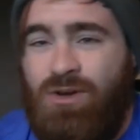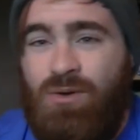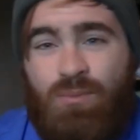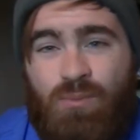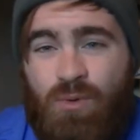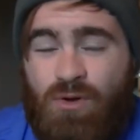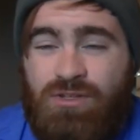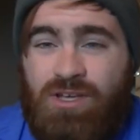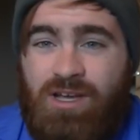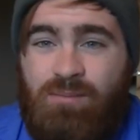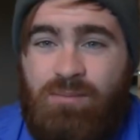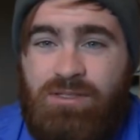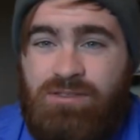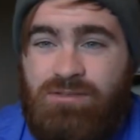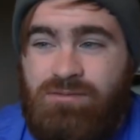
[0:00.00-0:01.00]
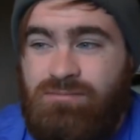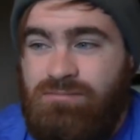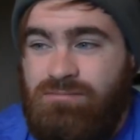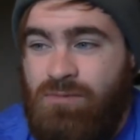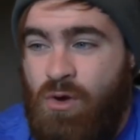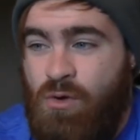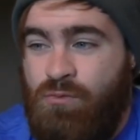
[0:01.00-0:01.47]
on what time he's
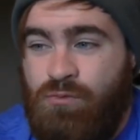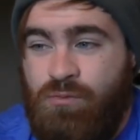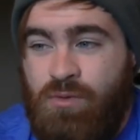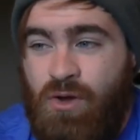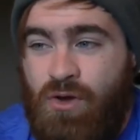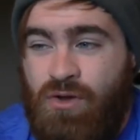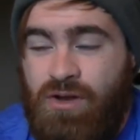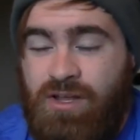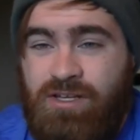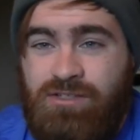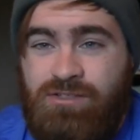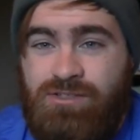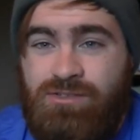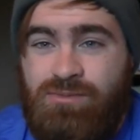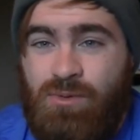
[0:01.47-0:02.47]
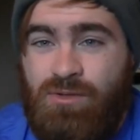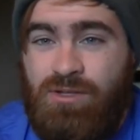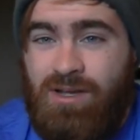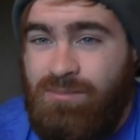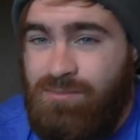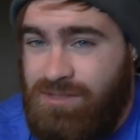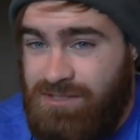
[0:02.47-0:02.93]
home from college, what
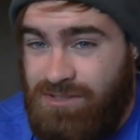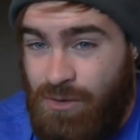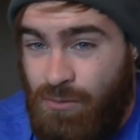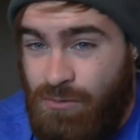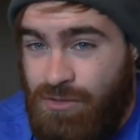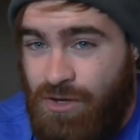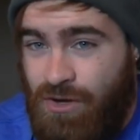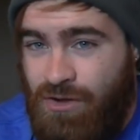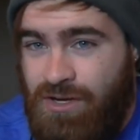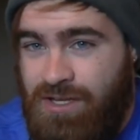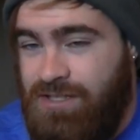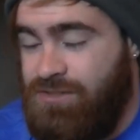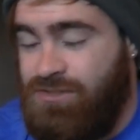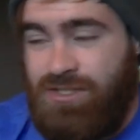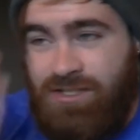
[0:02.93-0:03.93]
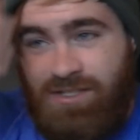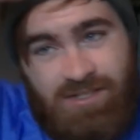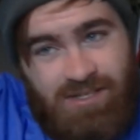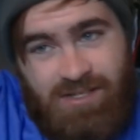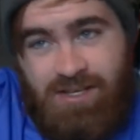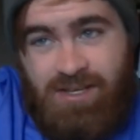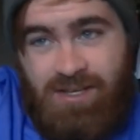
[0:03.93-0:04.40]
time he's going to college, and
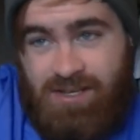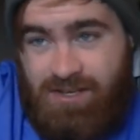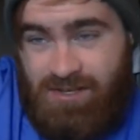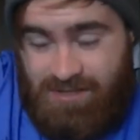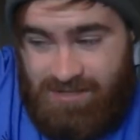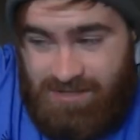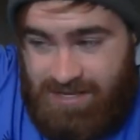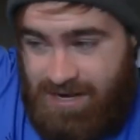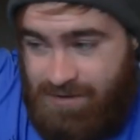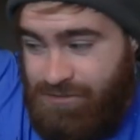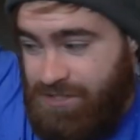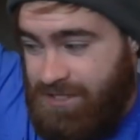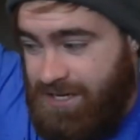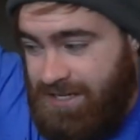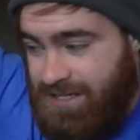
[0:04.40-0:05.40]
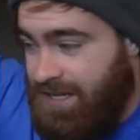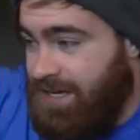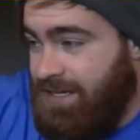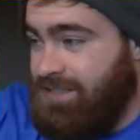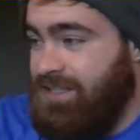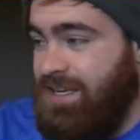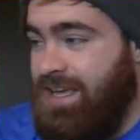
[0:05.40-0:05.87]
everything like
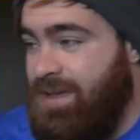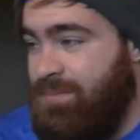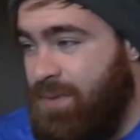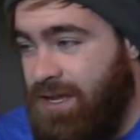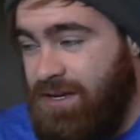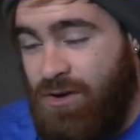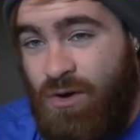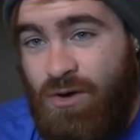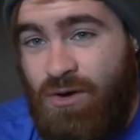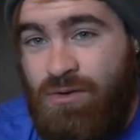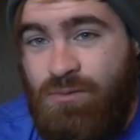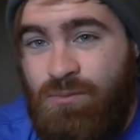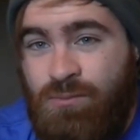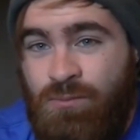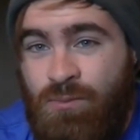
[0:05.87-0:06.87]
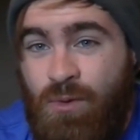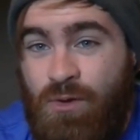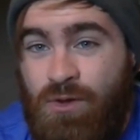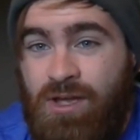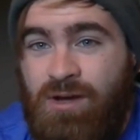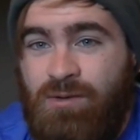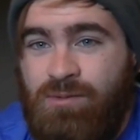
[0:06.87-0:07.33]
that it may not work
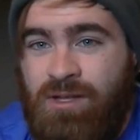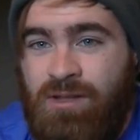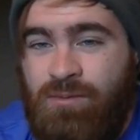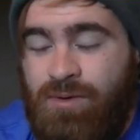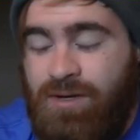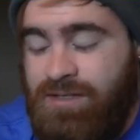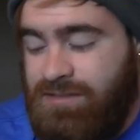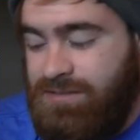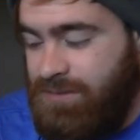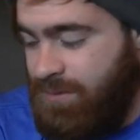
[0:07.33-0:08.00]
out otherwise.